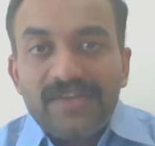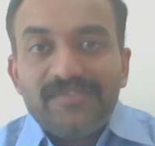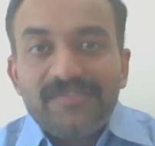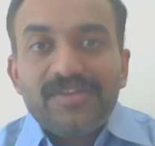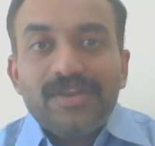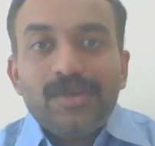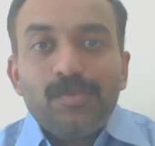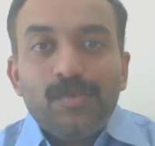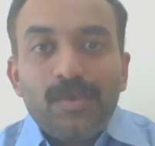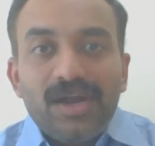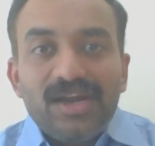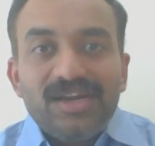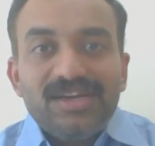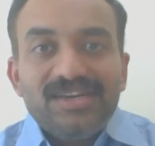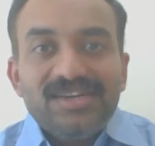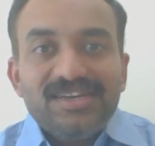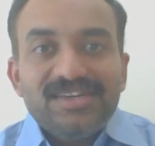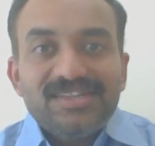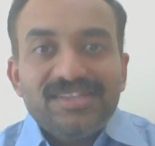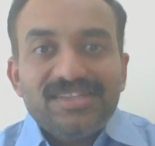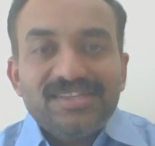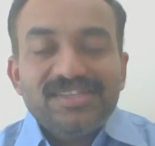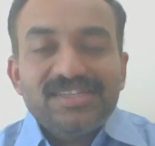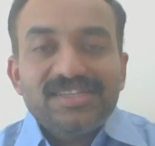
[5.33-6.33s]
Hi
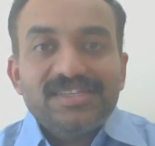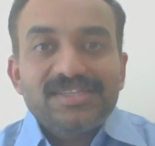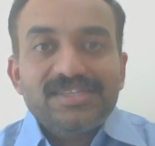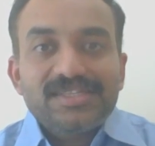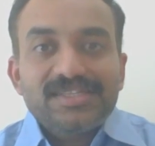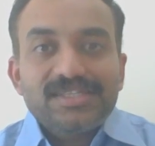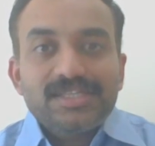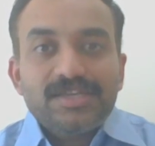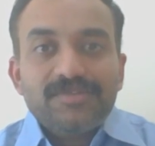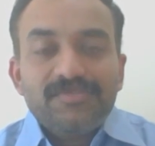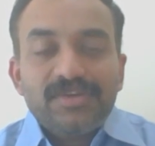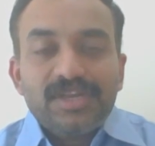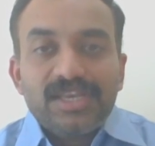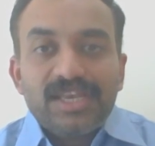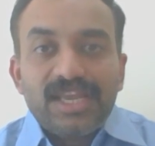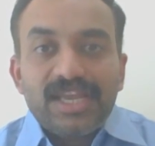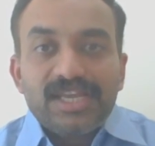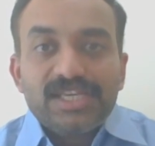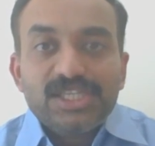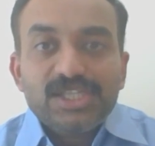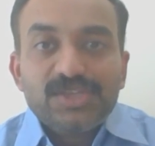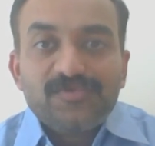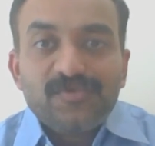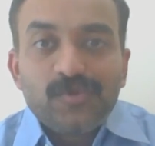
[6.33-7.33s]
everyone, this is
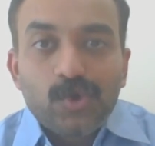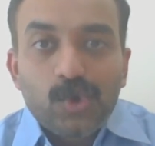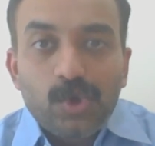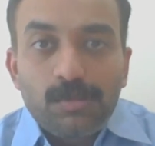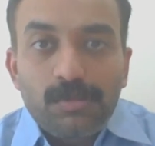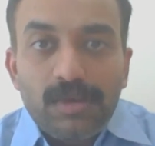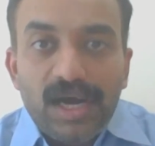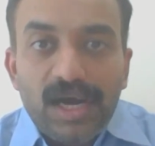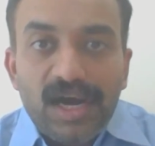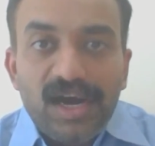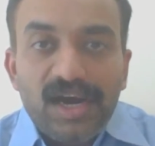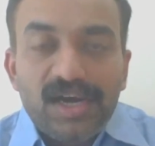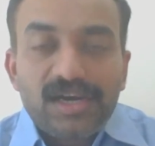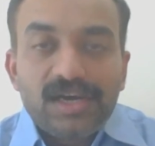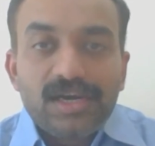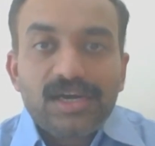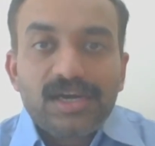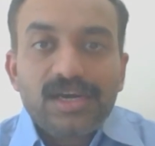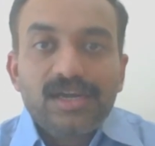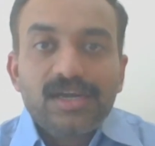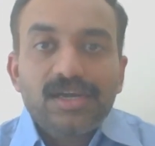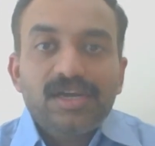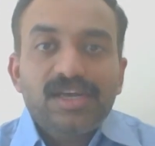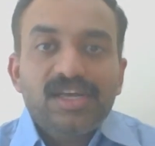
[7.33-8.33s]
Vignesh Shivakumar
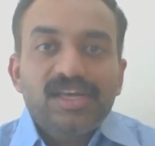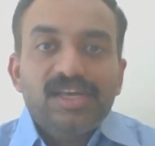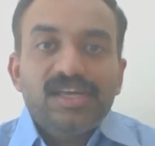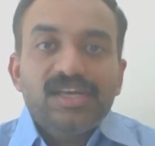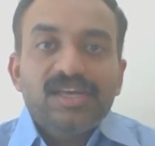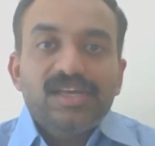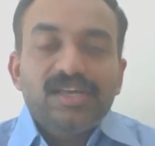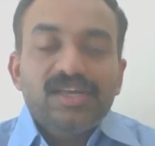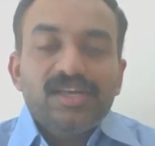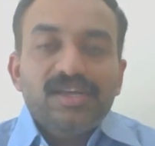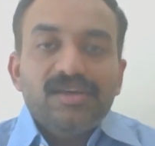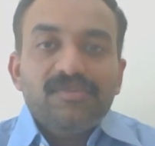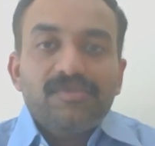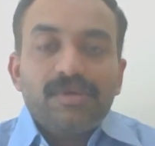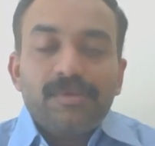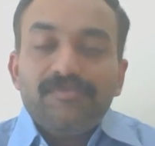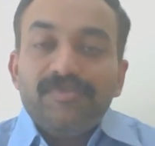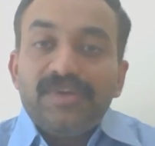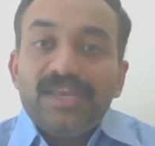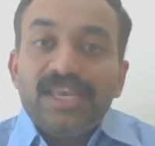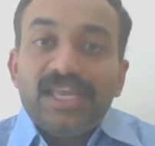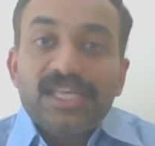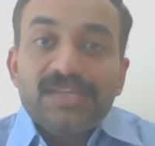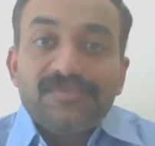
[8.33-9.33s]
from
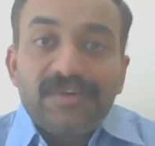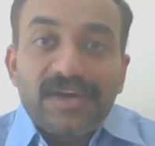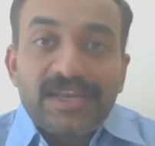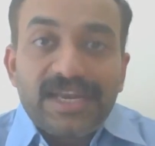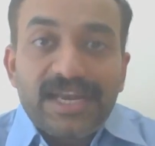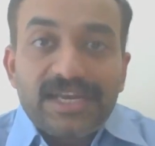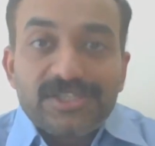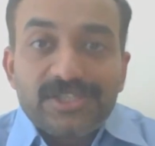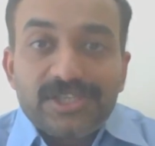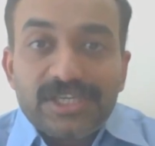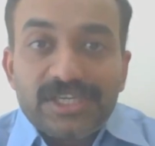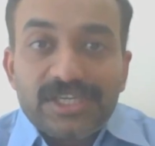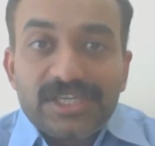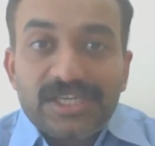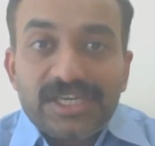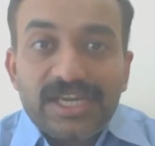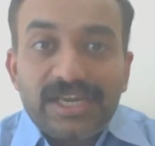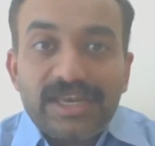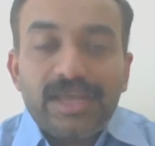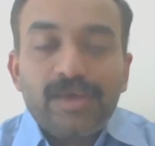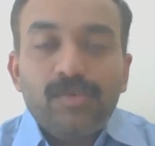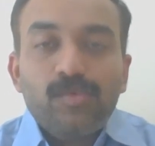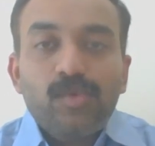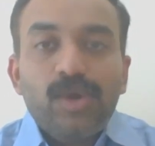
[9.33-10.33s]
Phoenix Financial
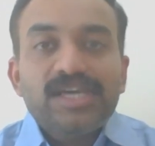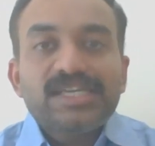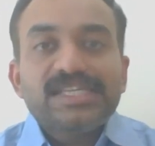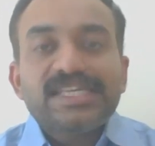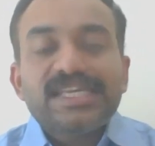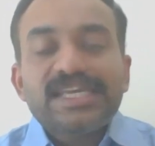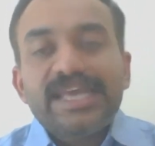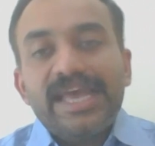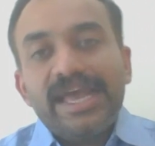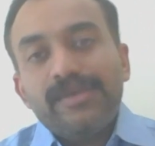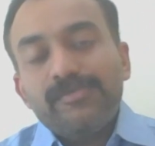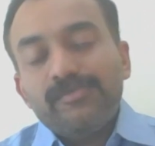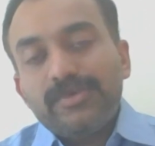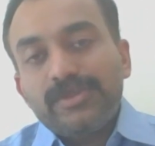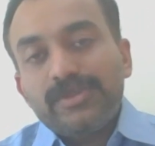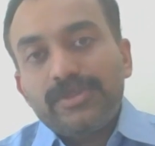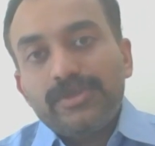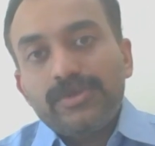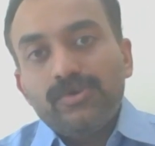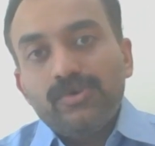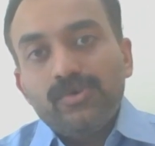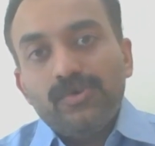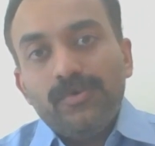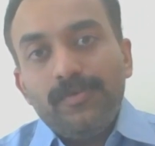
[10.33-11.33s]
Training once again
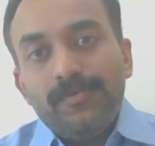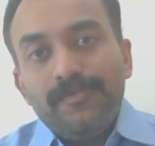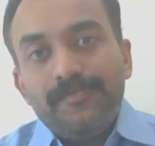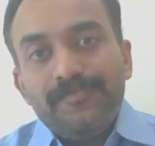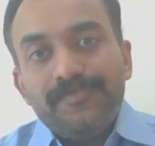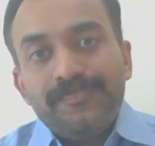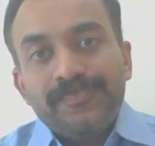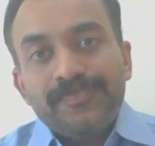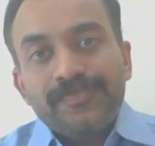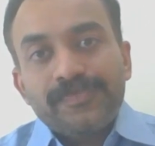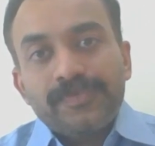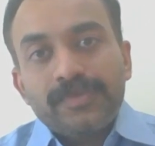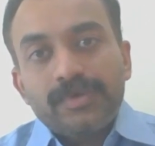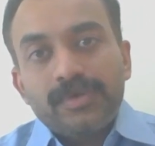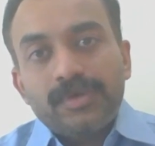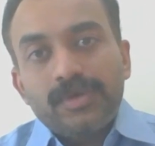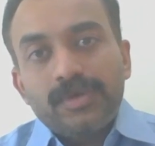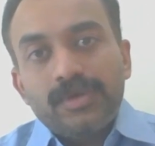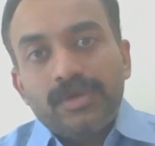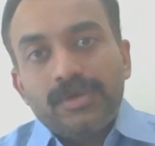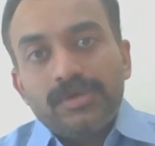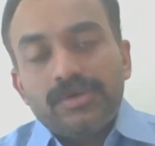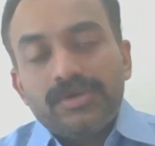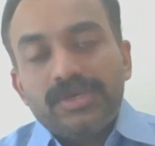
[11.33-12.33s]
with you
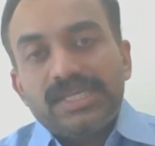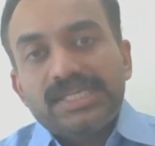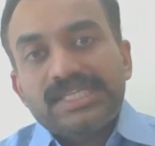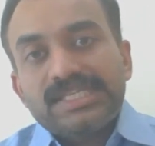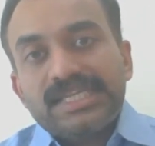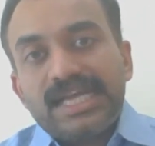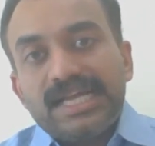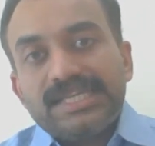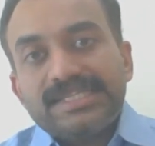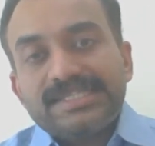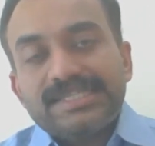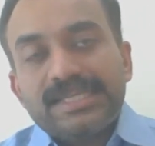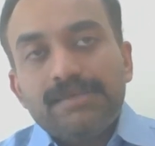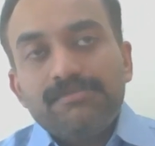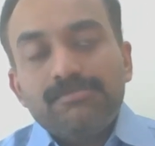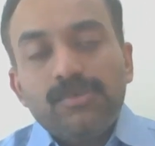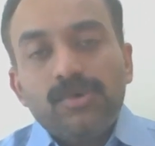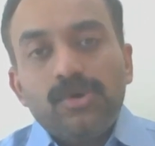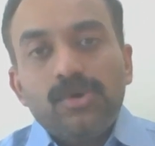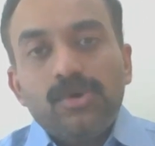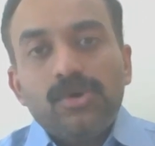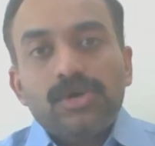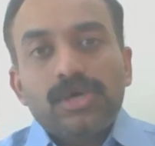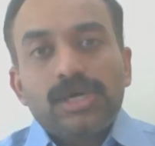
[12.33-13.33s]
to discuss some
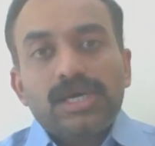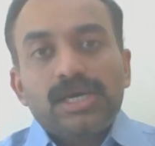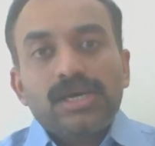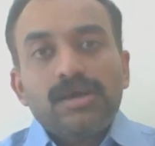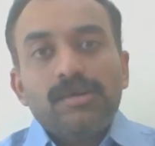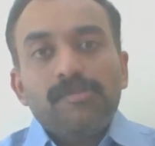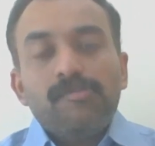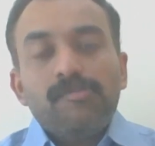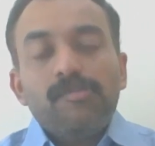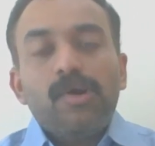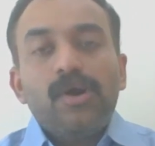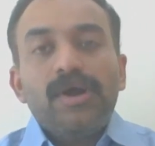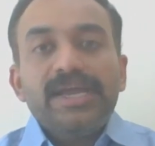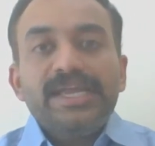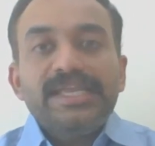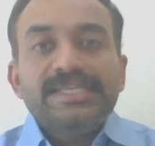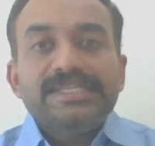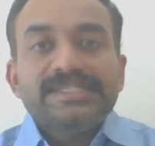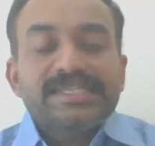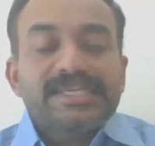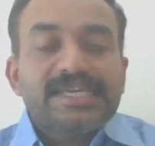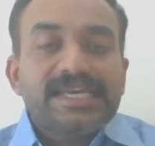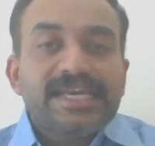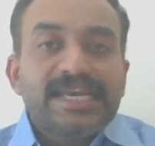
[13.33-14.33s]
more
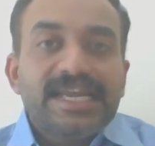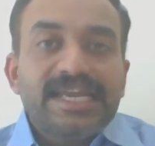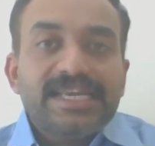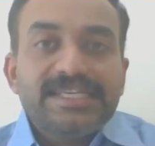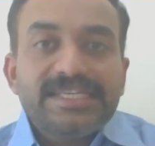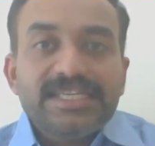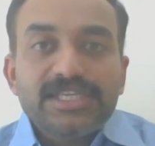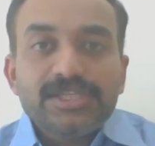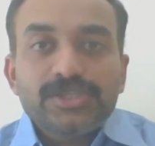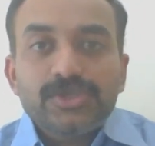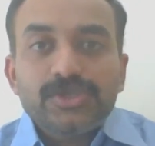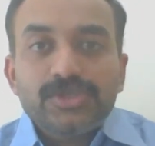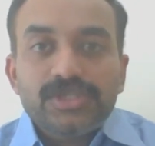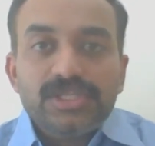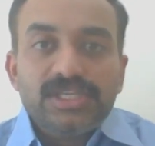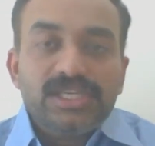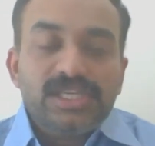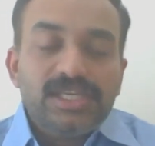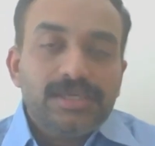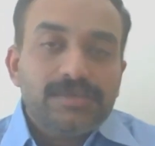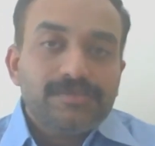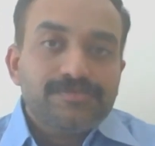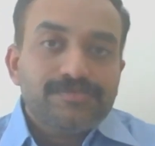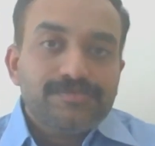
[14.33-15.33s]
points relating to
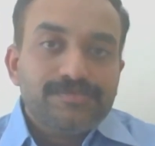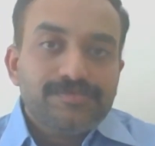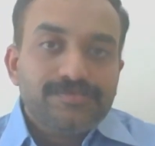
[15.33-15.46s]
the